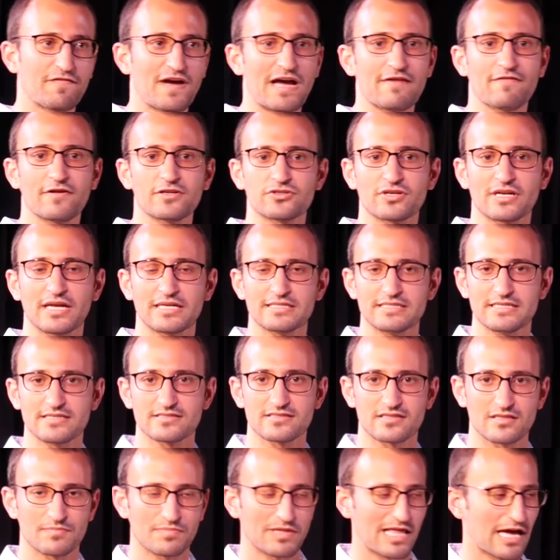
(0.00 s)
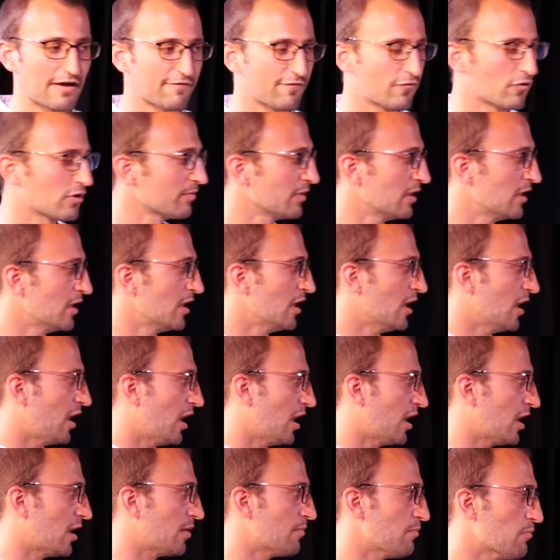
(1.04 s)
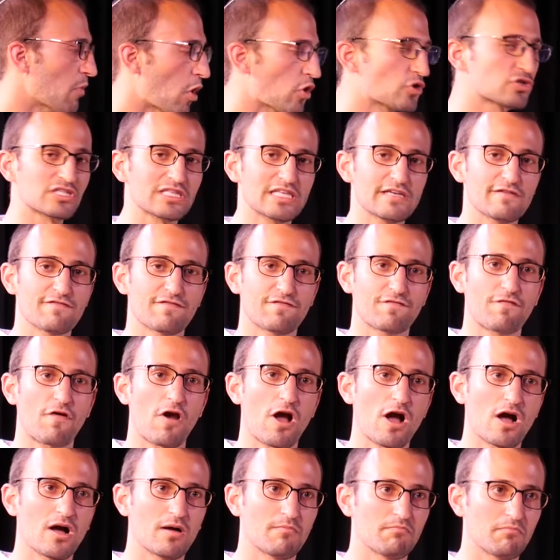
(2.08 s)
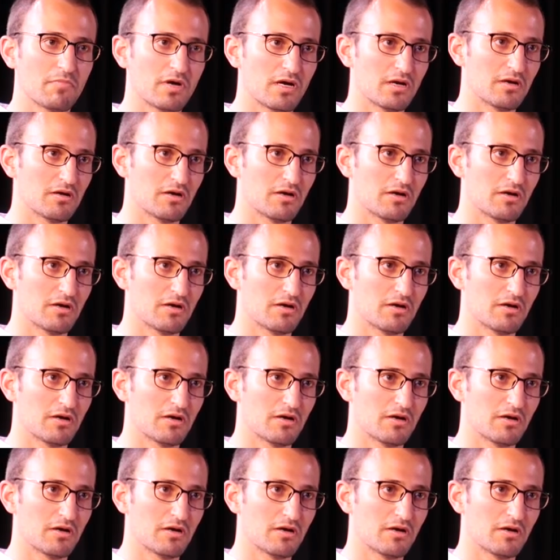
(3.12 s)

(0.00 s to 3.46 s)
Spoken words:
500 ideas in the platform, mostly from